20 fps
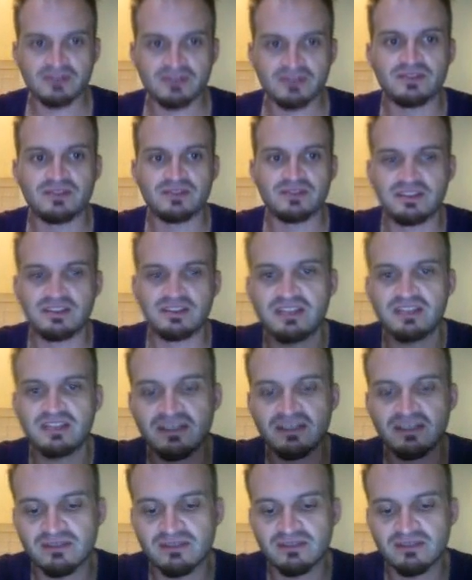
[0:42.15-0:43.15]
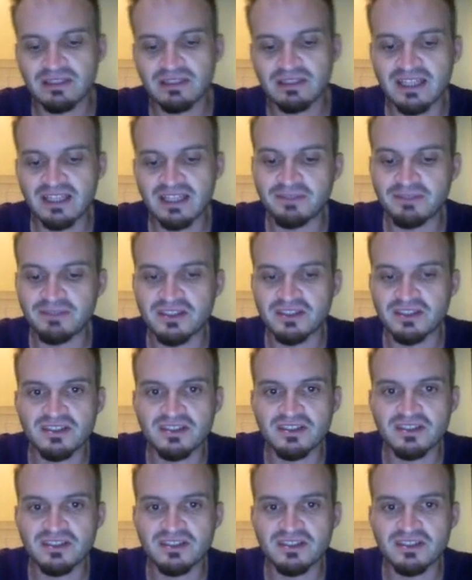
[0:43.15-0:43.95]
So that's saying, that last bit's just